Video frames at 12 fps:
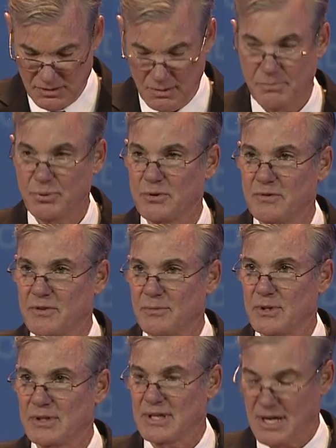to improve
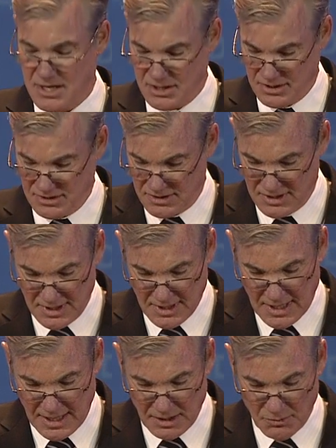communications
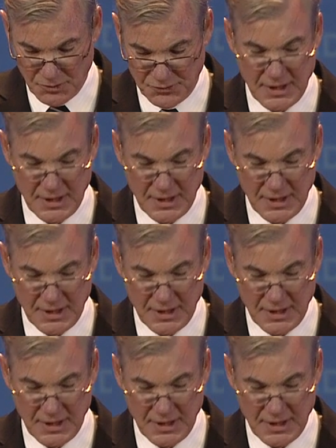and that will